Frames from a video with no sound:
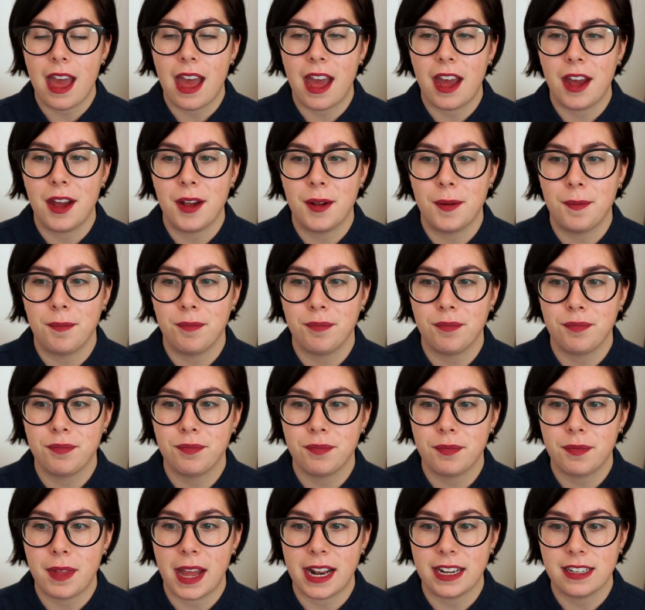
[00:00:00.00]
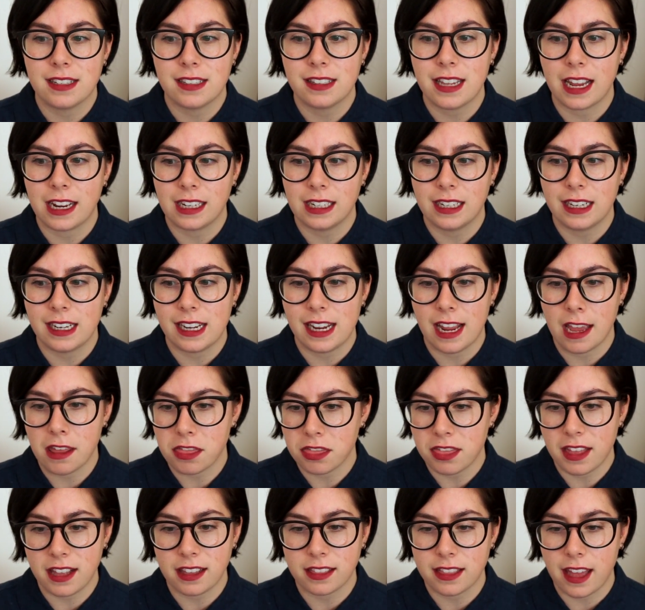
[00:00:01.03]
And secondly, I
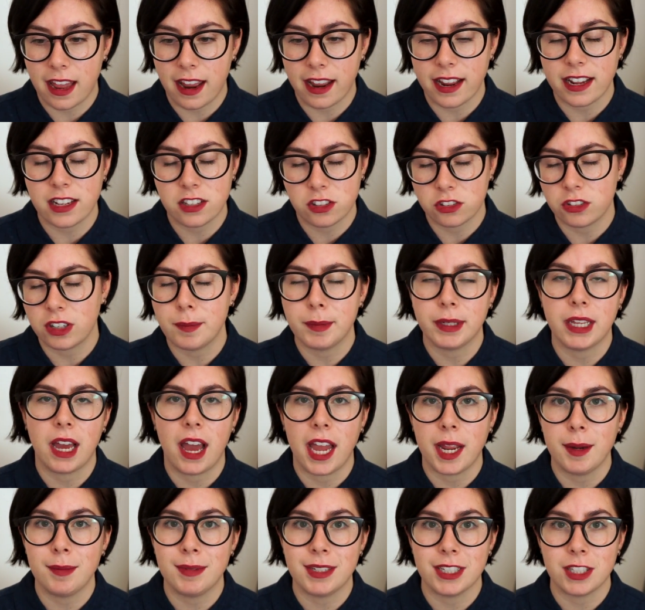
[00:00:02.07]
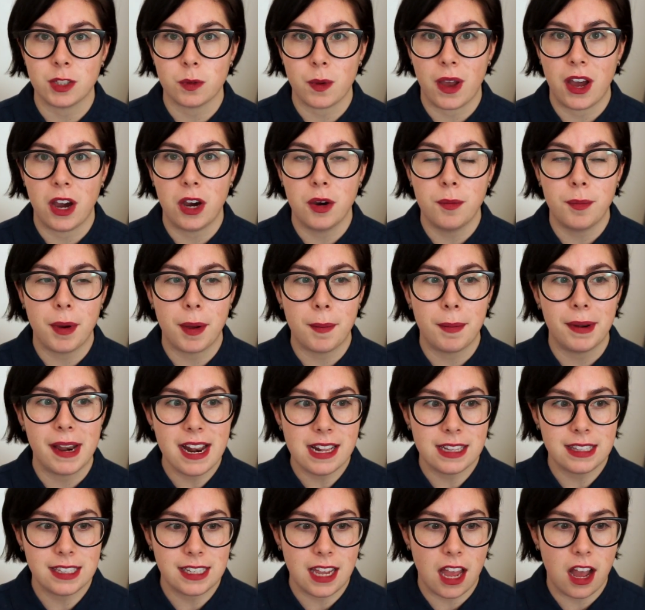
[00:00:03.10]
think they're extremely hyped as well. But
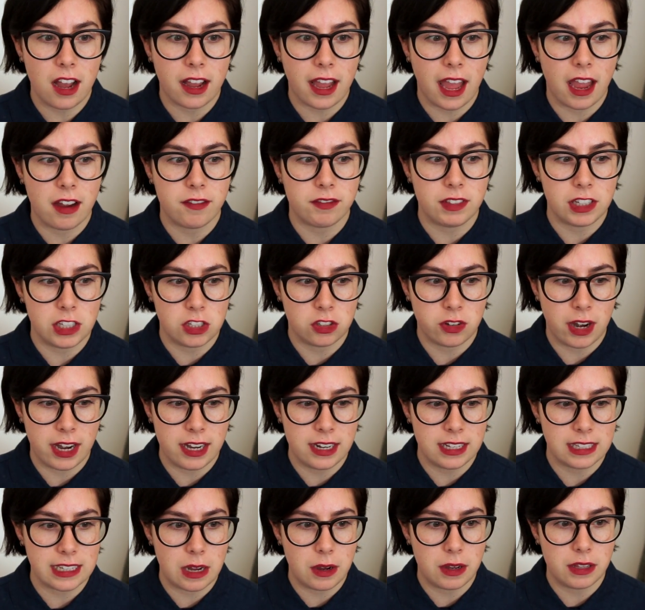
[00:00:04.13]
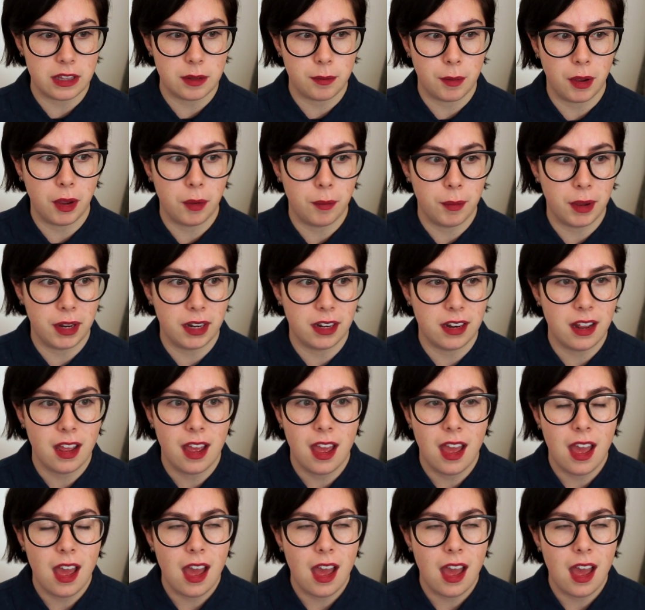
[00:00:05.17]
Balenciaga have these trainers out at the moment.